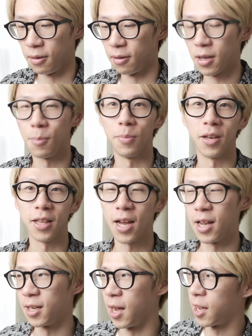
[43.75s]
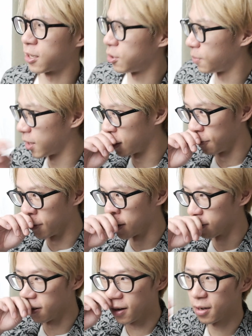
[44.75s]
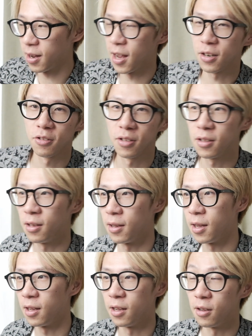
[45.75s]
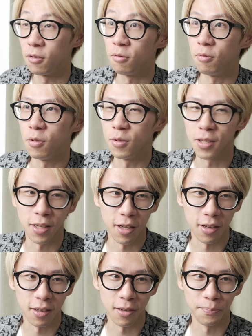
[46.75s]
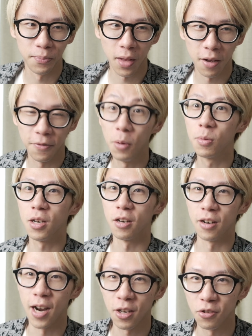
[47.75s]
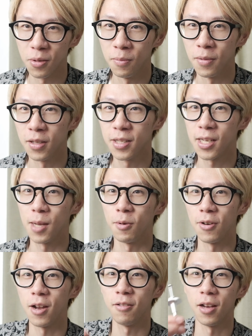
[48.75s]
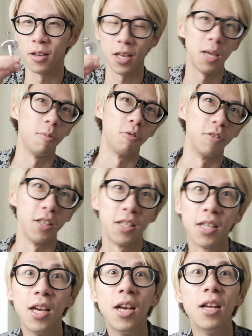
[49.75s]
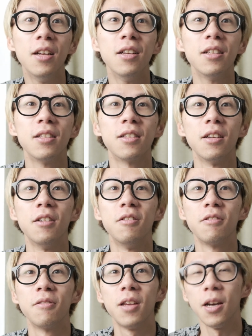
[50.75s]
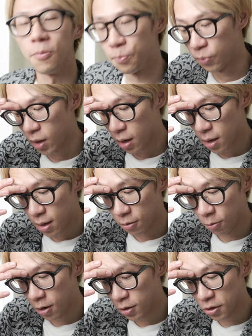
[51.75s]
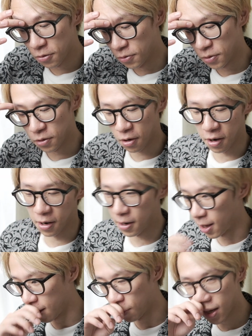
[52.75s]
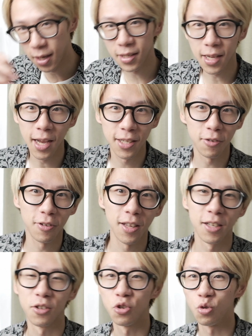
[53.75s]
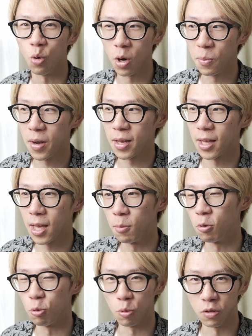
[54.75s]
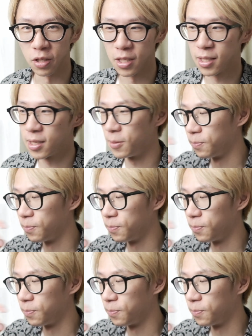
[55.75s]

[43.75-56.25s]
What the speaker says: company that I actually made a video on. Actually, what was it? Film cutter actually, but this time around a cable release. So yeah, where to start? And because I sort of like destroyed my cable release